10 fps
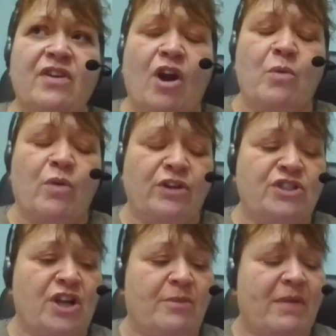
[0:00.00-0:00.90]
our
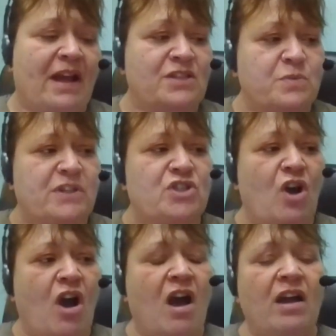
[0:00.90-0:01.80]
workshop, as we
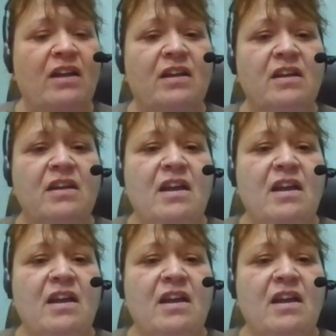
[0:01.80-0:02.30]
talk